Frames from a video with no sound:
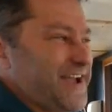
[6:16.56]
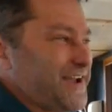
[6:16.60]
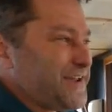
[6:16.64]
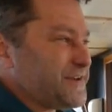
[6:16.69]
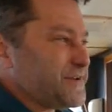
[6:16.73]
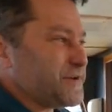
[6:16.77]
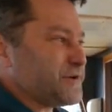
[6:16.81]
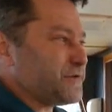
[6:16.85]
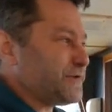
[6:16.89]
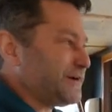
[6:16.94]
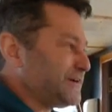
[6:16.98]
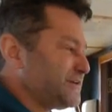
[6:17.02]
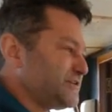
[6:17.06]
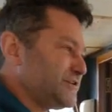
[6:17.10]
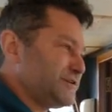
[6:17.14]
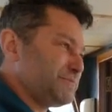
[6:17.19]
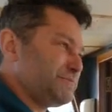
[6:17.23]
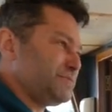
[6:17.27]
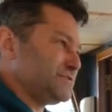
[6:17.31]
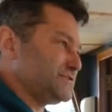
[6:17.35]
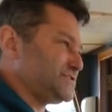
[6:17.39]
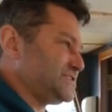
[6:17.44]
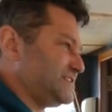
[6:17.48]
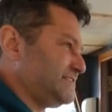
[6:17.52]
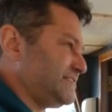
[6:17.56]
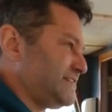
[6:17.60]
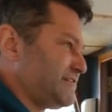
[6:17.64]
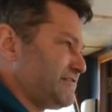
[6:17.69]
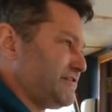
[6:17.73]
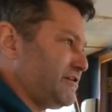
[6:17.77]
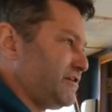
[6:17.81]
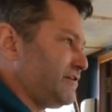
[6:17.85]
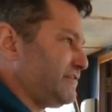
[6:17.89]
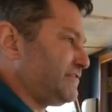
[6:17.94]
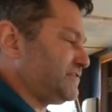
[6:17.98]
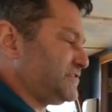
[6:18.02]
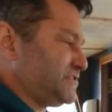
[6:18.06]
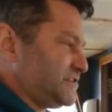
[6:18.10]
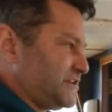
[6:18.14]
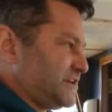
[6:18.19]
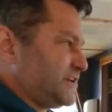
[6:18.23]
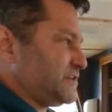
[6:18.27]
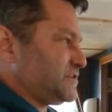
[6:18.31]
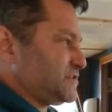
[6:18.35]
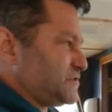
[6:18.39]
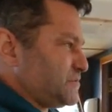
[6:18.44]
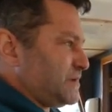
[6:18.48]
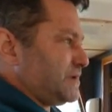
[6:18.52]
No, we don't bust it very
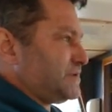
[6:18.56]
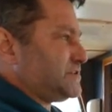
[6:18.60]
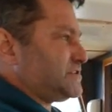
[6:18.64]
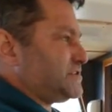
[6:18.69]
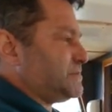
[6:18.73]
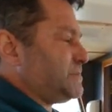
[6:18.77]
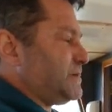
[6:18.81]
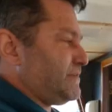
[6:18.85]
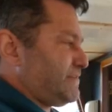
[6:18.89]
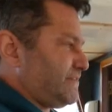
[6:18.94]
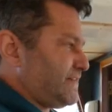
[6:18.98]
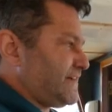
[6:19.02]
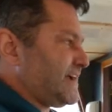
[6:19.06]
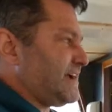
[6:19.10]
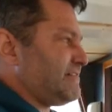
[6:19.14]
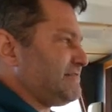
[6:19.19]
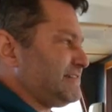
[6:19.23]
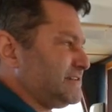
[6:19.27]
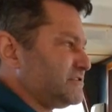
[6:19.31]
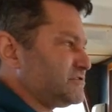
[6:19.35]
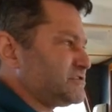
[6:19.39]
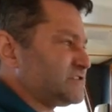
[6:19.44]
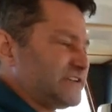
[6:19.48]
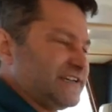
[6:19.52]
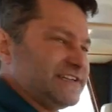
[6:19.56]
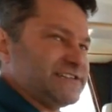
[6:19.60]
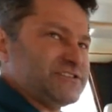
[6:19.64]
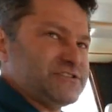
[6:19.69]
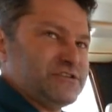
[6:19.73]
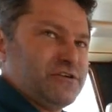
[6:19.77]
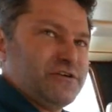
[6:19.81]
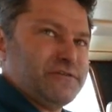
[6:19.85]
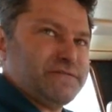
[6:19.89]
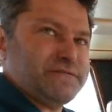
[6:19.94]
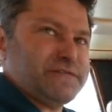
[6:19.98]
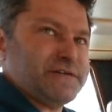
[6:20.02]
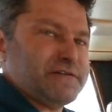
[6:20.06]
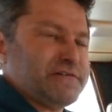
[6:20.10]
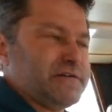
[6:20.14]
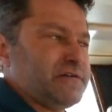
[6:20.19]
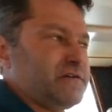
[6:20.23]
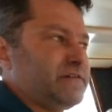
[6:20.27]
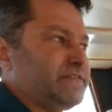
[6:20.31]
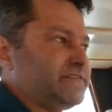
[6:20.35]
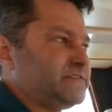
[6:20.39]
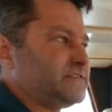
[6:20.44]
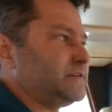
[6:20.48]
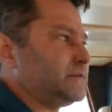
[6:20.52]
often. Yeah. To be fair, it doesn't get torn very
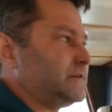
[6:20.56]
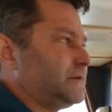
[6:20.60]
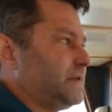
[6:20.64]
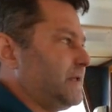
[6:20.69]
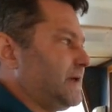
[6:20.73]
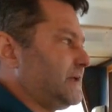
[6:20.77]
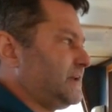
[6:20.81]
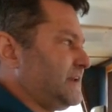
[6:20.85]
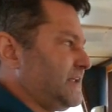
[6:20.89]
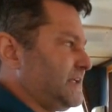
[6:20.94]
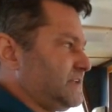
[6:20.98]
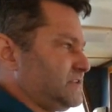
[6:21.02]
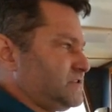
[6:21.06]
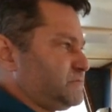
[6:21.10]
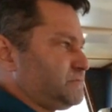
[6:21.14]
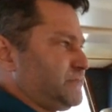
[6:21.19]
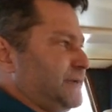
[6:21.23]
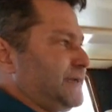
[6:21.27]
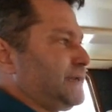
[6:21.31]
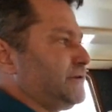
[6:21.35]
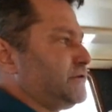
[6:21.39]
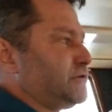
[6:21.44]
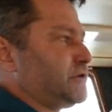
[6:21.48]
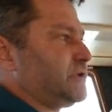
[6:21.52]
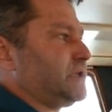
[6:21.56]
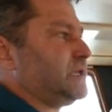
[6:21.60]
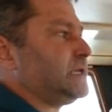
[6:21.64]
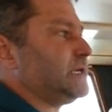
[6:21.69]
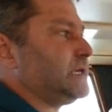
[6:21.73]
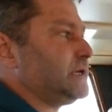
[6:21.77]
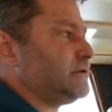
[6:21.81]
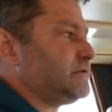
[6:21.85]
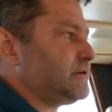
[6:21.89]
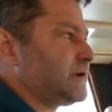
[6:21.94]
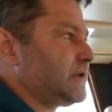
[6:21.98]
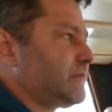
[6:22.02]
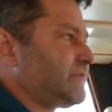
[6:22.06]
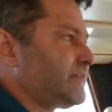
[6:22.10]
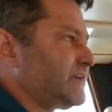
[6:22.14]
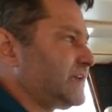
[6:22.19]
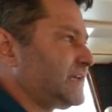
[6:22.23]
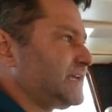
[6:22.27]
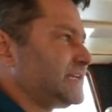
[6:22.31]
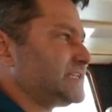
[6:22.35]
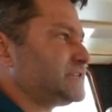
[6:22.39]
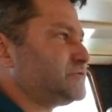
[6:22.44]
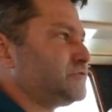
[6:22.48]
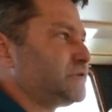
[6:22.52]
often. And that net's been on a year, and I
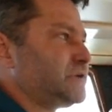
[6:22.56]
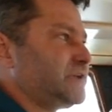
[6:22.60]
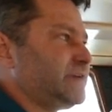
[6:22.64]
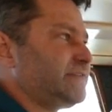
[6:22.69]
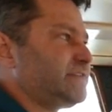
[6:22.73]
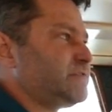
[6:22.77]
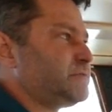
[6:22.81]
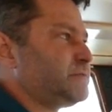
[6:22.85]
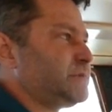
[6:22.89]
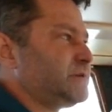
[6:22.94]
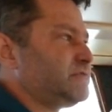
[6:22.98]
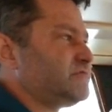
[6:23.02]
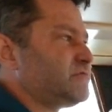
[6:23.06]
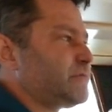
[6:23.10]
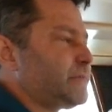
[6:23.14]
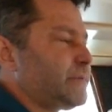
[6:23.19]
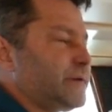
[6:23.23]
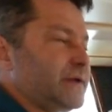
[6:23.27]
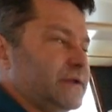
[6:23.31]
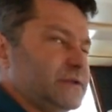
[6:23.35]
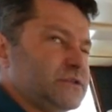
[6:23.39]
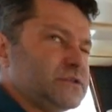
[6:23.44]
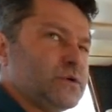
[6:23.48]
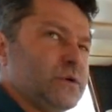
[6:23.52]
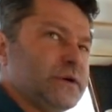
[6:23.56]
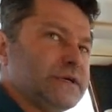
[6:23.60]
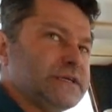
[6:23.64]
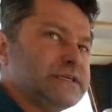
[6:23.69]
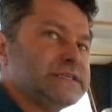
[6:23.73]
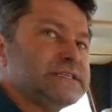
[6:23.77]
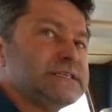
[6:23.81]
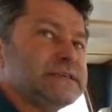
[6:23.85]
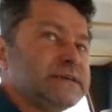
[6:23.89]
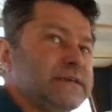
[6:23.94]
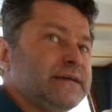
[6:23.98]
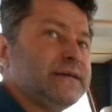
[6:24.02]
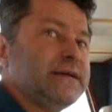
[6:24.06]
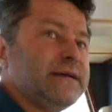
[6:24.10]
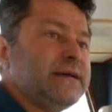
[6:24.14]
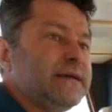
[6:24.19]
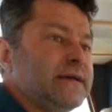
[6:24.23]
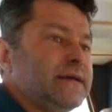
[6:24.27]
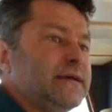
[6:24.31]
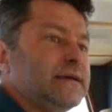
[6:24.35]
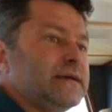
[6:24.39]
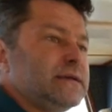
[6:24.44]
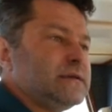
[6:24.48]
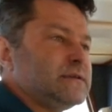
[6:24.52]
think it's only ever been repaired twice. Wow.
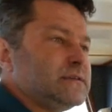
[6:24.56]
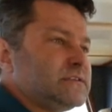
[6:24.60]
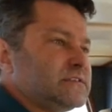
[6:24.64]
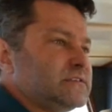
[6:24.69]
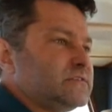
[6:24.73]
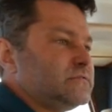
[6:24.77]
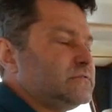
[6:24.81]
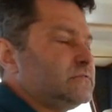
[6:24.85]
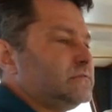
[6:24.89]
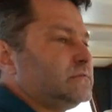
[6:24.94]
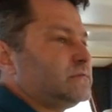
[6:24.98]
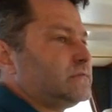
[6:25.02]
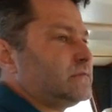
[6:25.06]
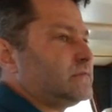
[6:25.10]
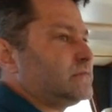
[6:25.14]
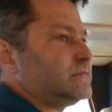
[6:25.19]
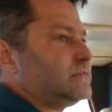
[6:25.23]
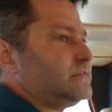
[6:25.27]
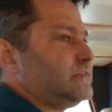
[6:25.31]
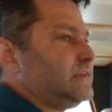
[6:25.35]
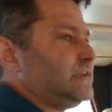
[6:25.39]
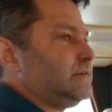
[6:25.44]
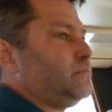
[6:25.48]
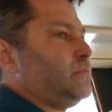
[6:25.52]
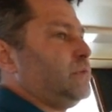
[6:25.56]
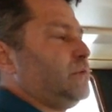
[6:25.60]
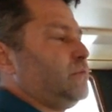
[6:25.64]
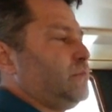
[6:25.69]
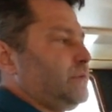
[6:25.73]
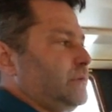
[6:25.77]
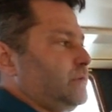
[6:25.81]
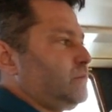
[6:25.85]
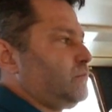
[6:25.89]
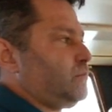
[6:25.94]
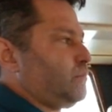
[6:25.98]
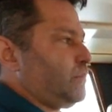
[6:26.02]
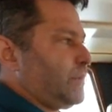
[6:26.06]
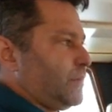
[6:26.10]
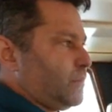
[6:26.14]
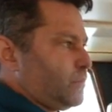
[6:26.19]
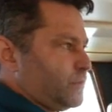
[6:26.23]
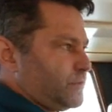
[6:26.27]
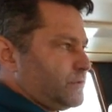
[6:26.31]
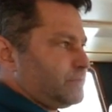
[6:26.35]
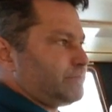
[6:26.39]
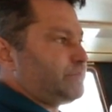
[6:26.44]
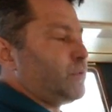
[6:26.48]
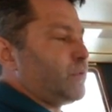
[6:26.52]
So we
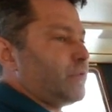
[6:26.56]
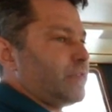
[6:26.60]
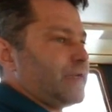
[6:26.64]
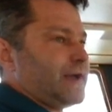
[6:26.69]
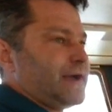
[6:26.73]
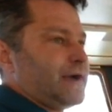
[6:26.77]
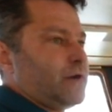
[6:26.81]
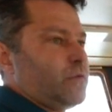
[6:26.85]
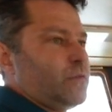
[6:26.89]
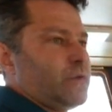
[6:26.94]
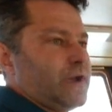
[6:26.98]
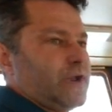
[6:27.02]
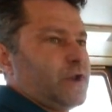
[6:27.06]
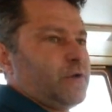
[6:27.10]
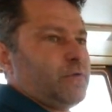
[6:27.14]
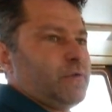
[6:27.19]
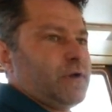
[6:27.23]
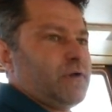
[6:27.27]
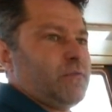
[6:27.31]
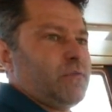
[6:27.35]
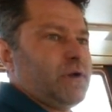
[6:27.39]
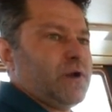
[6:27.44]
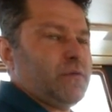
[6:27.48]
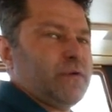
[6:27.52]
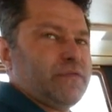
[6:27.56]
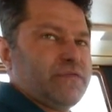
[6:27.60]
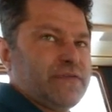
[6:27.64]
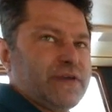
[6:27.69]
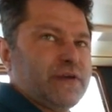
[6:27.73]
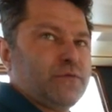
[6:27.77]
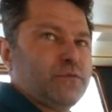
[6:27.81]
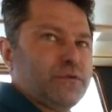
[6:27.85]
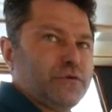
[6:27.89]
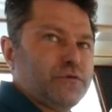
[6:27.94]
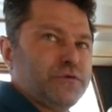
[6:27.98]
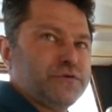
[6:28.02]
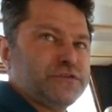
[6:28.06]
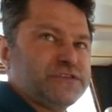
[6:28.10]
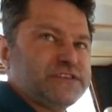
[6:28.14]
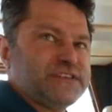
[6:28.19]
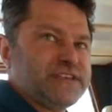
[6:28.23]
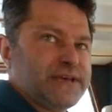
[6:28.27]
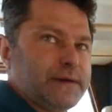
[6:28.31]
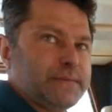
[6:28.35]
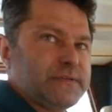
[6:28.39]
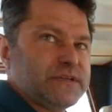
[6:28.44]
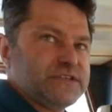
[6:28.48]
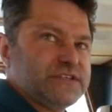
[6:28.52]
wouldn't put that out anywhere where we think we're going to
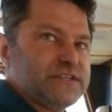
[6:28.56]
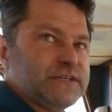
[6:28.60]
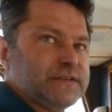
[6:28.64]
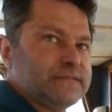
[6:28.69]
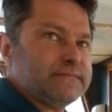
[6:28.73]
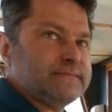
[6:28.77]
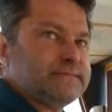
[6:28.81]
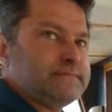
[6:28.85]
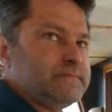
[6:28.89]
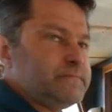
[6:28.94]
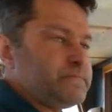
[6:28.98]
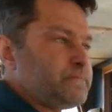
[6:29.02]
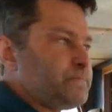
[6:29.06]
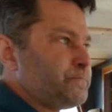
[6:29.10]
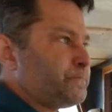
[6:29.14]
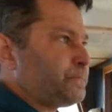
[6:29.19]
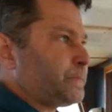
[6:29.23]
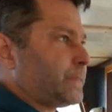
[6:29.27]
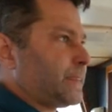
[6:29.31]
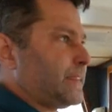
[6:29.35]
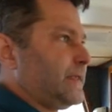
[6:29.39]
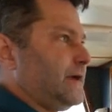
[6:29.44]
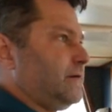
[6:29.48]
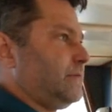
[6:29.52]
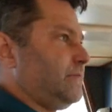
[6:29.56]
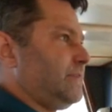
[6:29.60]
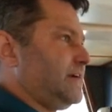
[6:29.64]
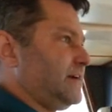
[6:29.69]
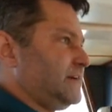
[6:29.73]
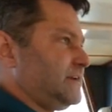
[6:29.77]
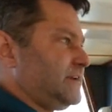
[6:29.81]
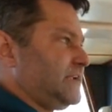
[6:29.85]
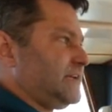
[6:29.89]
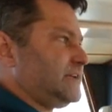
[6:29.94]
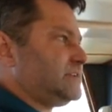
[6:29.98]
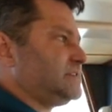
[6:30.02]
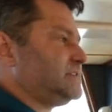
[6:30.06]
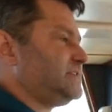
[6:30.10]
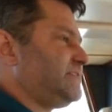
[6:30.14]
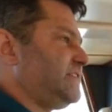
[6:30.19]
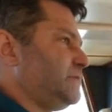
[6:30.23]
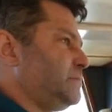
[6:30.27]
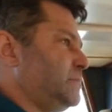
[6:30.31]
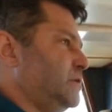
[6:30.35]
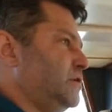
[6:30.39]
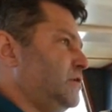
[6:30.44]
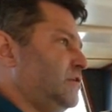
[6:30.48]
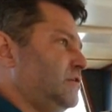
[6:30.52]
damage it. That net's
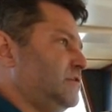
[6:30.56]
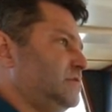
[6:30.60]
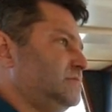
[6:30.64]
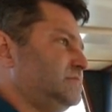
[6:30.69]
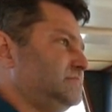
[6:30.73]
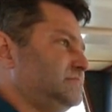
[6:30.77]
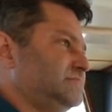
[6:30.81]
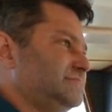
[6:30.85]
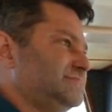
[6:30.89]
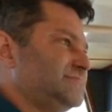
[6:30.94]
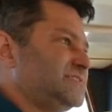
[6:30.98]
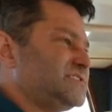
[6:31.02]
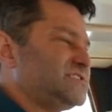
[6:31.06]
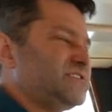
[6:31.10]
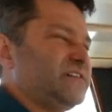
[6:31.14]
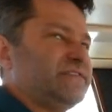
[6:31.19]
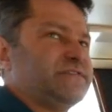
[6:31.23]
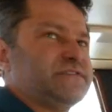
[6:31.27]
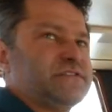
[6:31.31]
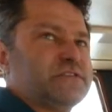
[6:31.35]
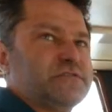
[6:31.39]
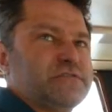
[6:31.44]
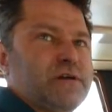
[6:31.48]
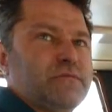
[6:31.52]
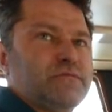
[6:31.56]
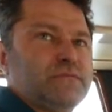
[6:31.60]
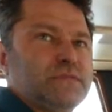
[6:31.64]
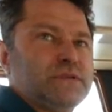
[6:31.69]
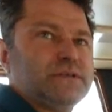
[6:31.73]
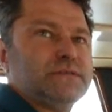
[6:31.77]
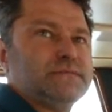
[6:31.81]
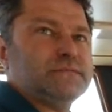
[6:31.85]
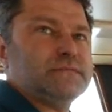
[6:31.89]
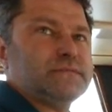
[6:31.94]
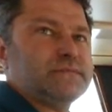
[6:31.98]
for more softer ground.